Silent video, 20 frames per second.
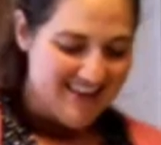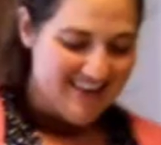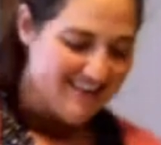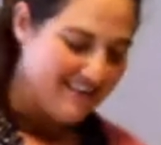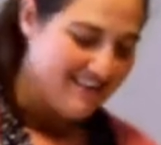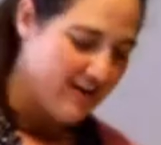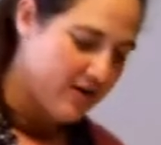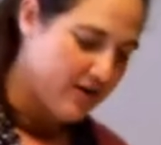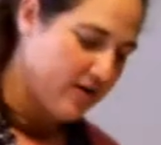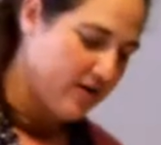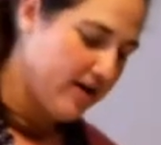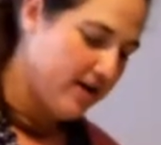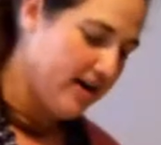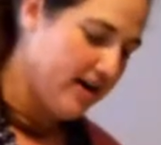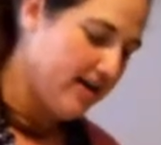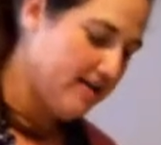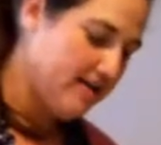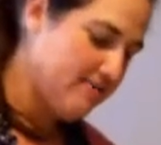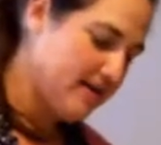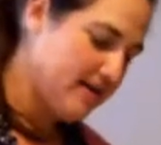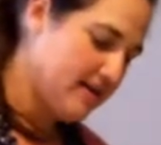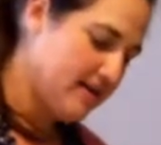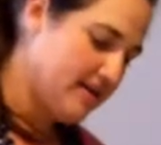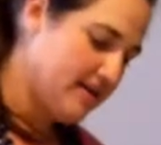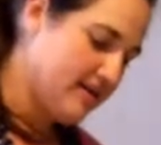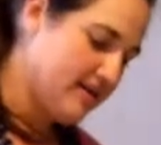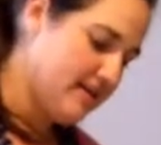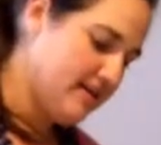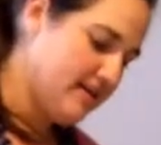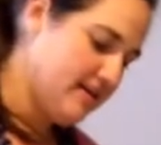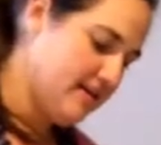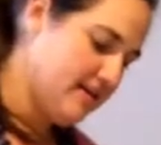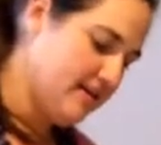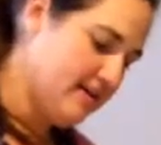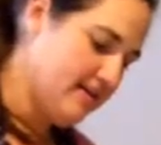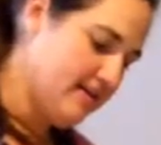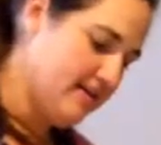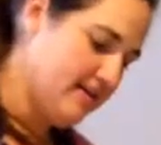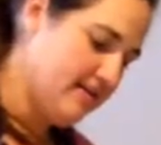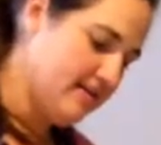so I am making
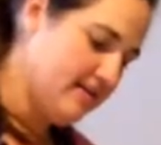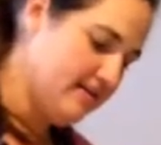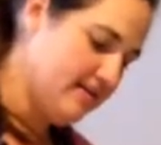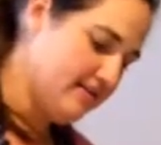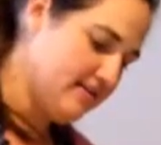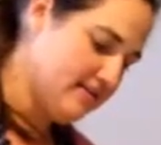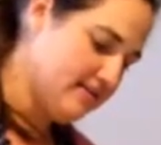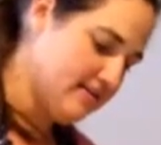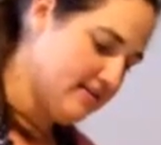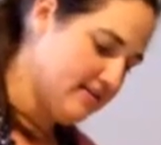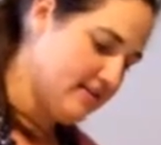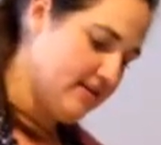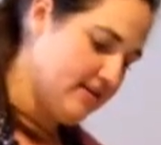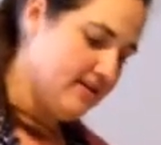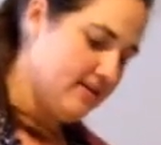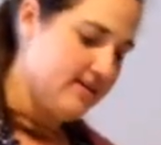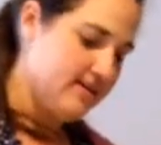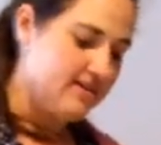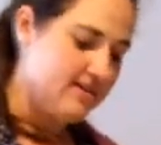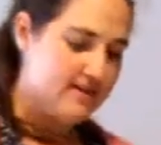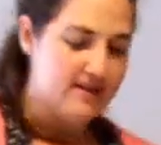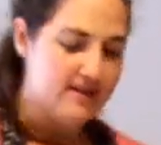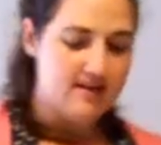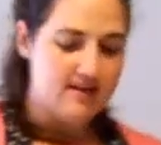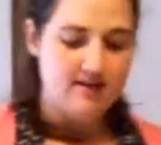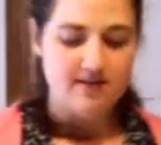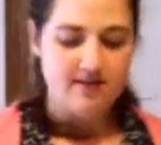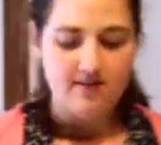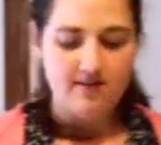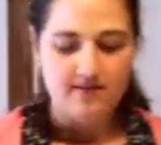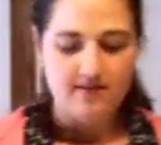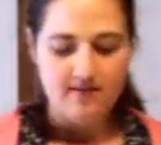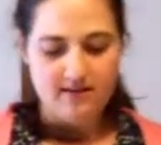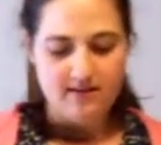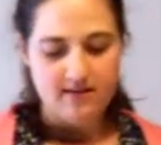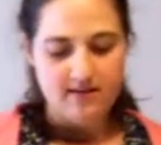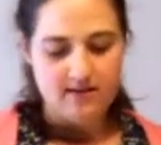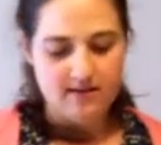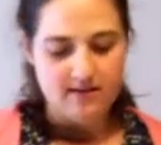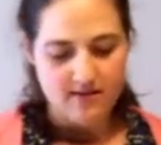
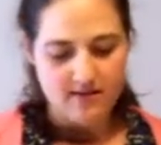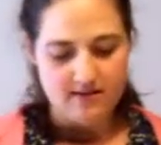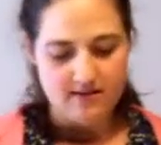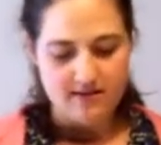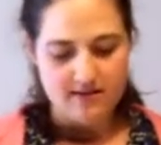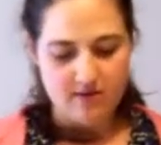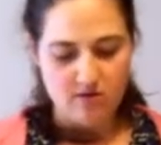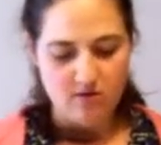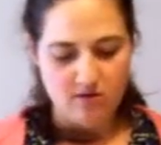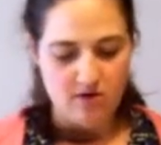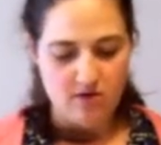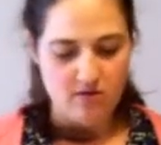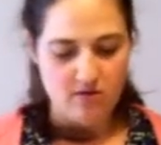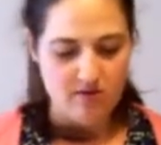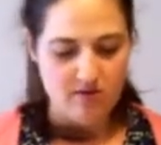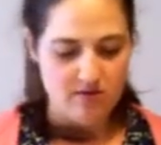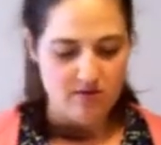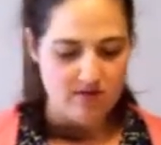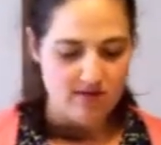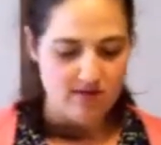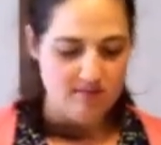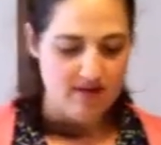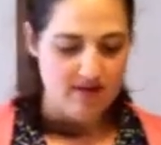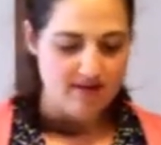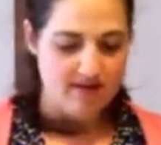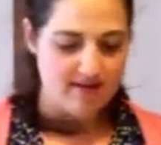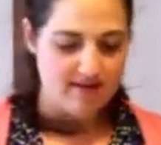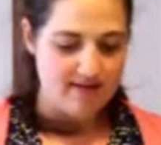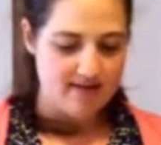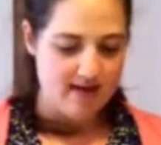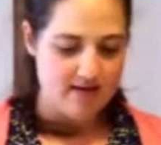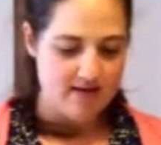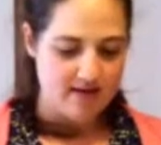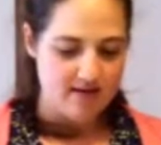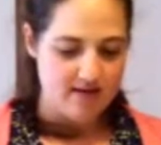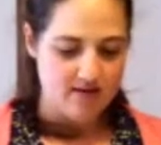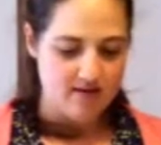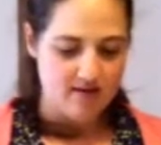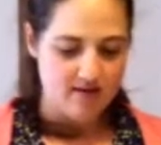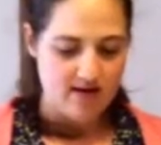these because they will go with the big sale
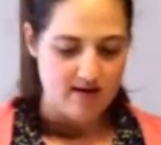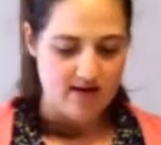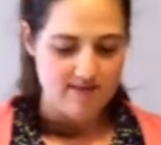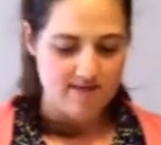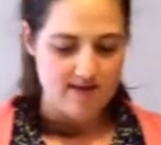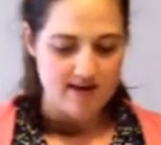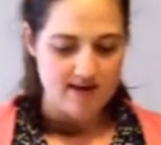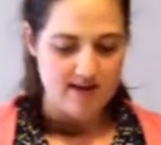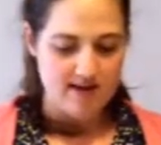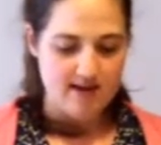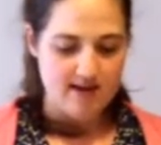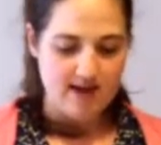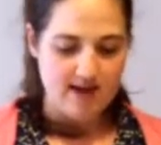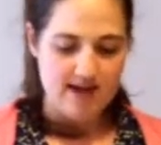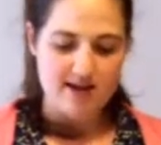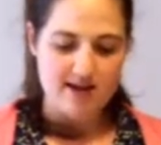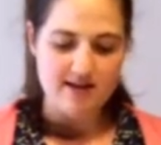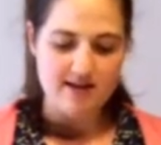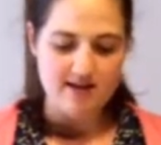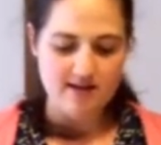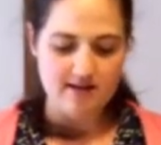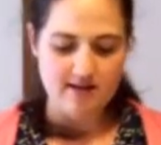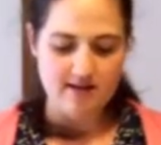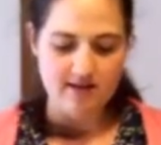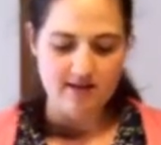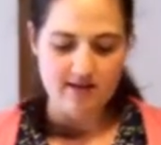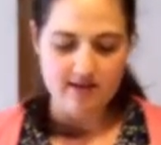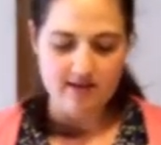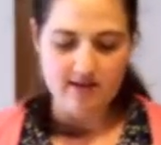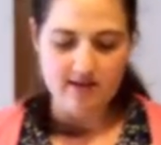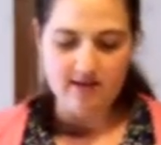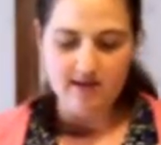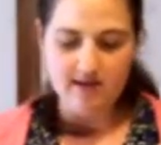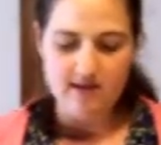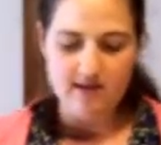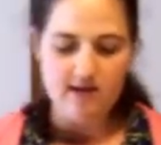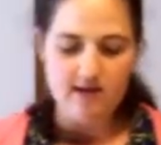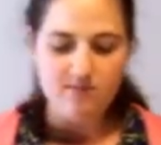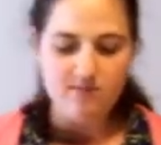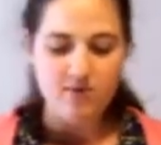that they're having, and
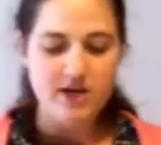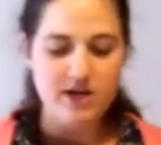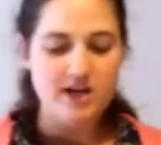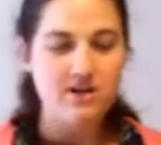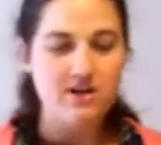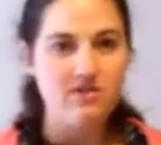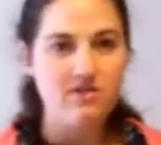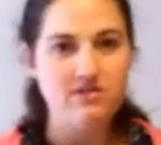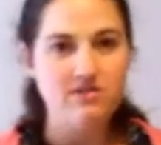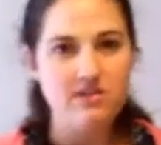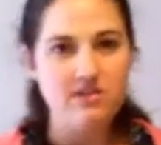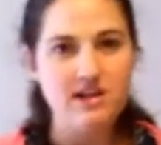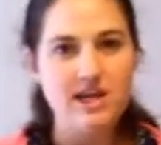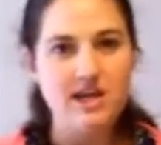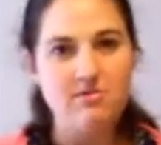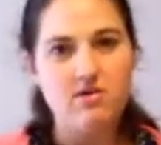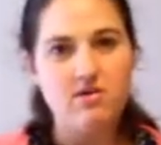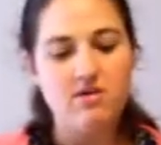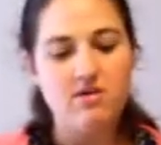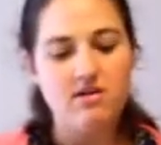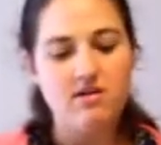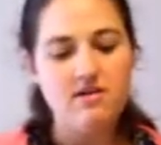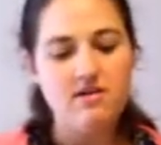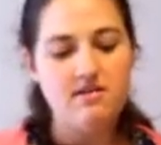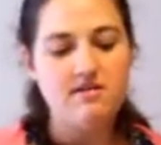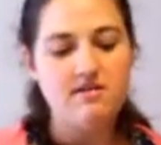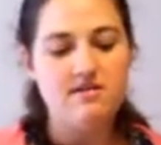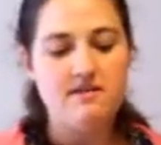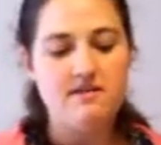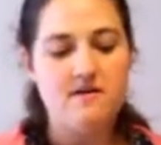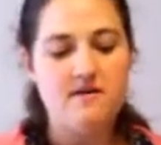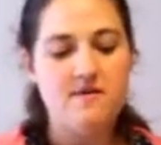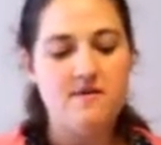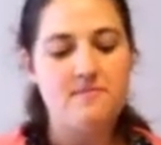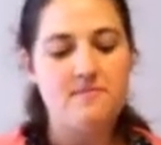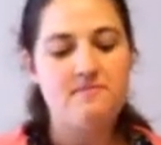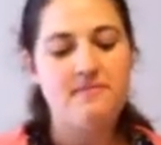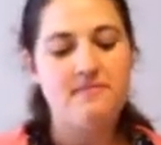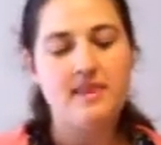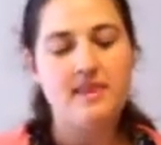pretty new to the neighborhood.
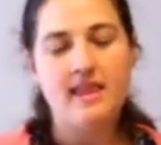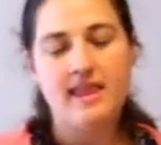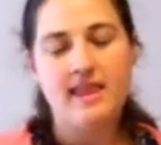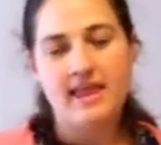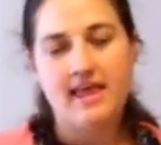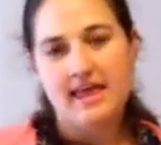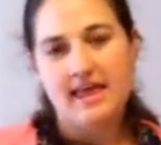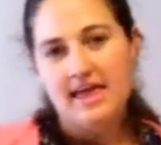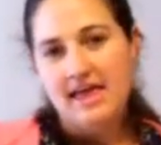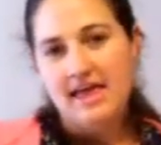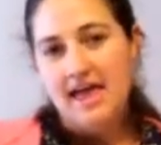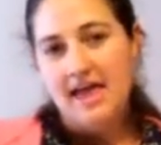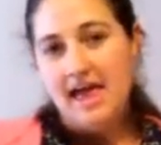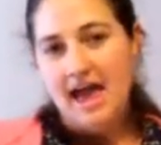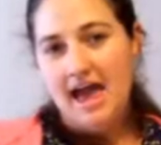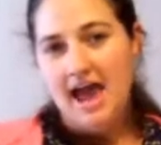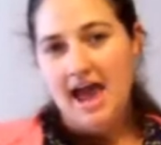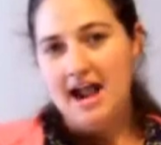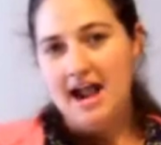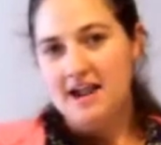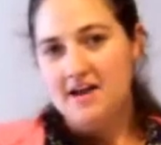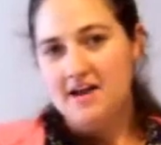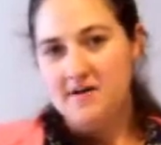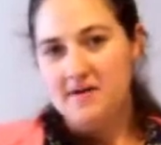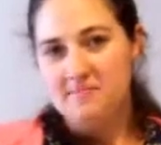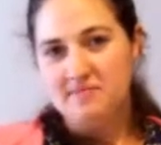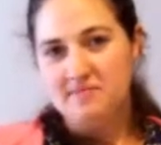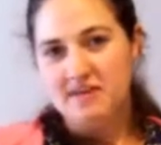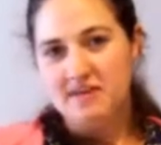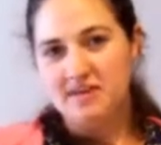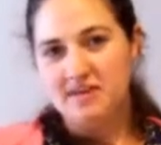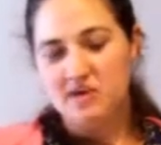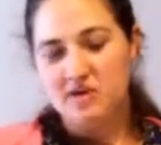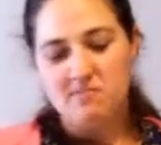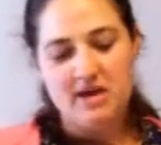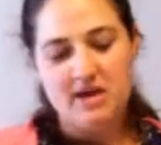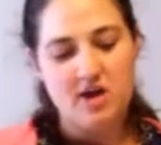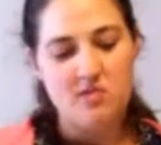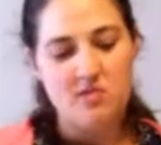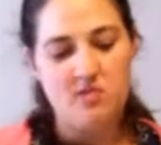So I don't know. This
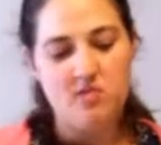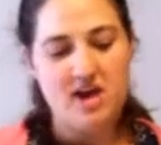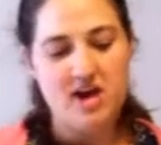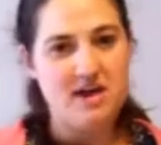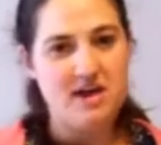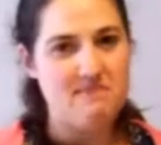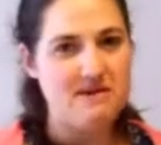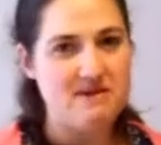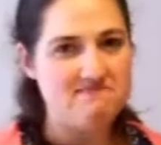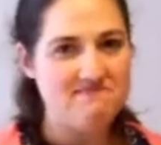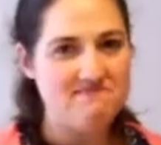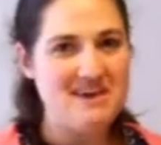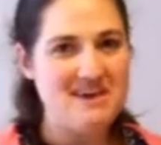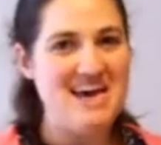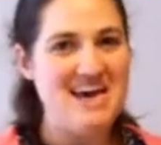could make or break me.